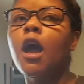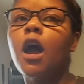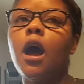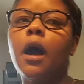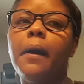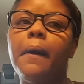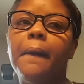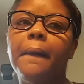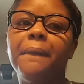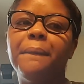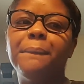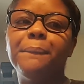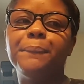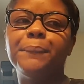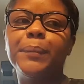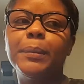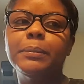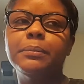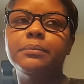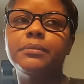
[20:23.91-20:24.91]

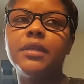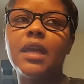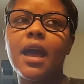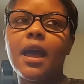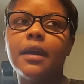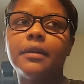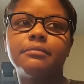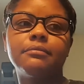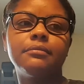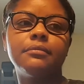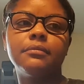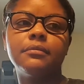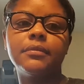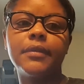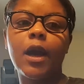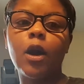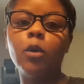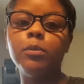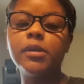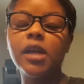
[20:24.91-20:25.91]
Yeah,
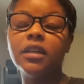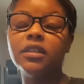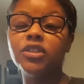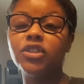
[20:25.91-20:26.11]
I hope y'all